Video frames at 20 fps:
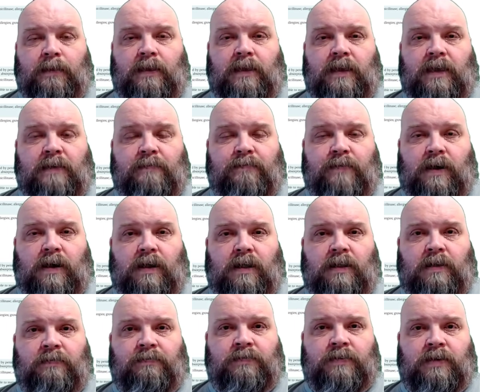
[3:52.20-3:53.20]

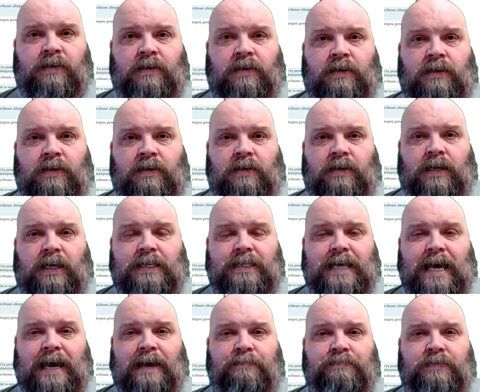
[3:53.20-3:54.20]
evolved,
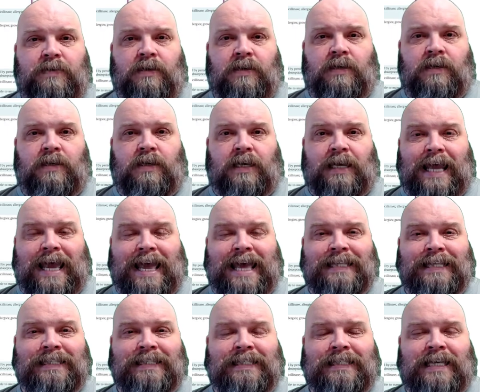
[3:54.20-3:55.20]
adapted an
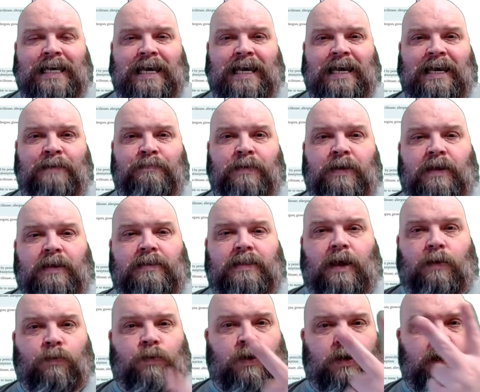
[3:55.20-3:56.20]
enzyme
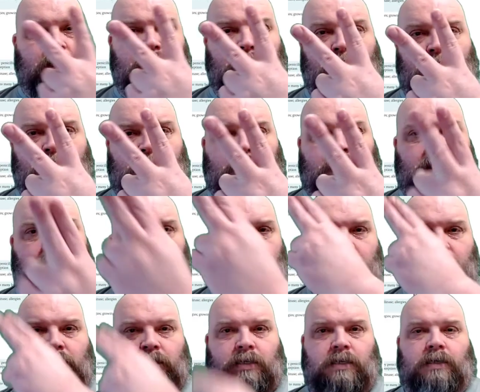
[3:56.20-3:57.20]
that would
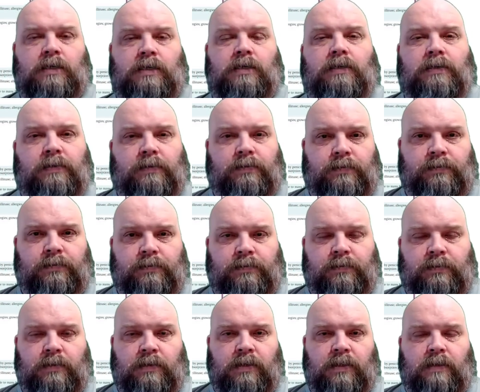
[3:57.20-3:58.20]
cut
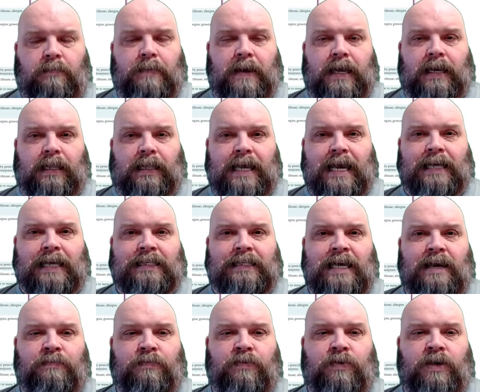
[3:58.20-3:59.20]
the
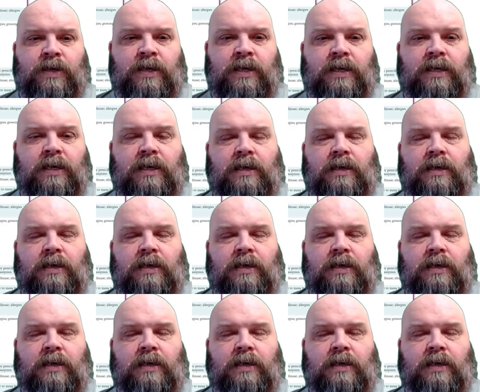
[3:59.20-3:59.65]
beta-lactam ring,